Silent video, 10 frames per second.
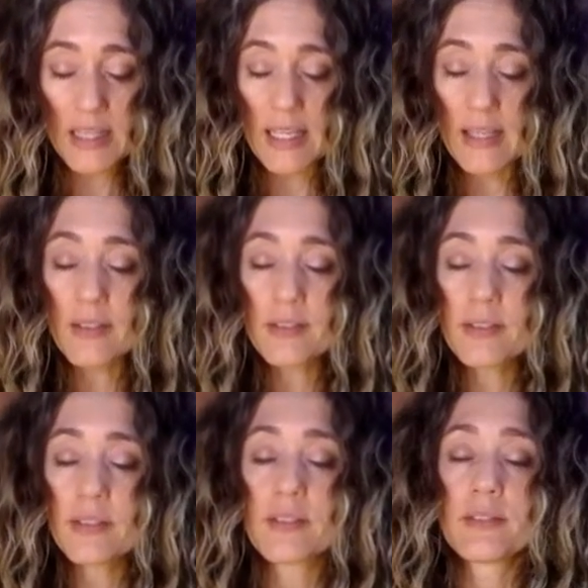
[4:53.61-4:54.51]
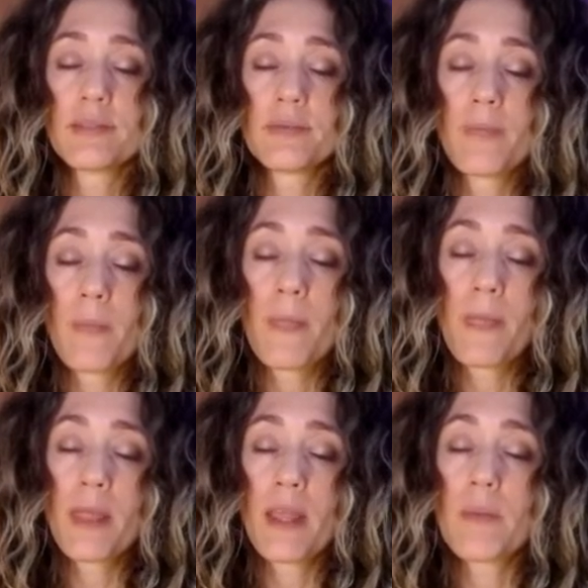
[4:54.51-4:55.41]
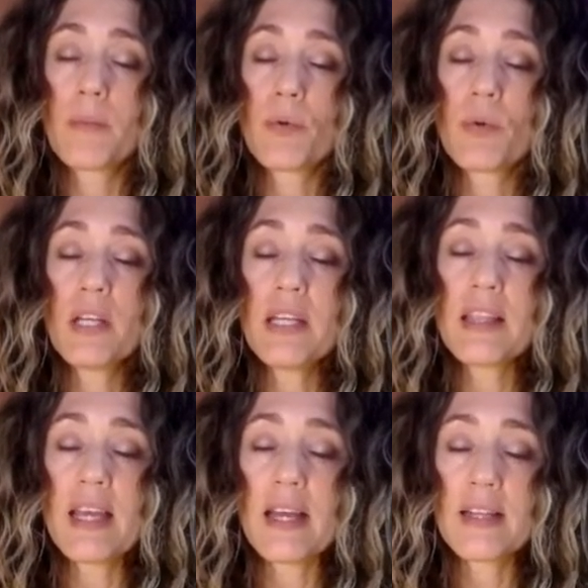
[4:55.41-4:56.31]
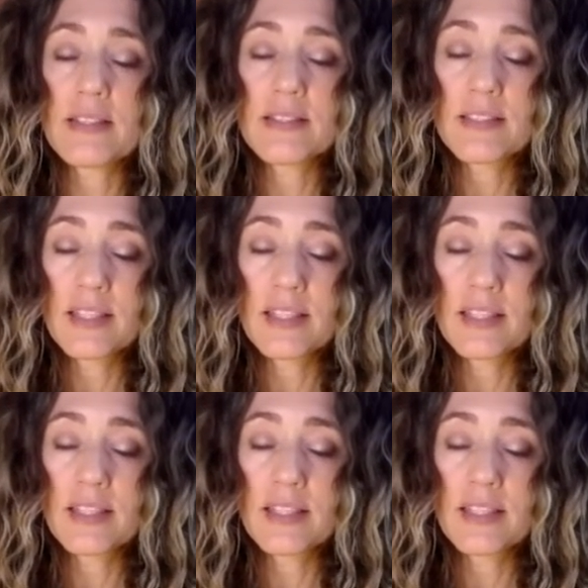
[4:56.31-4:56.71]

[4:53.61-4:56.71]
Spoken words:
in and breathe out.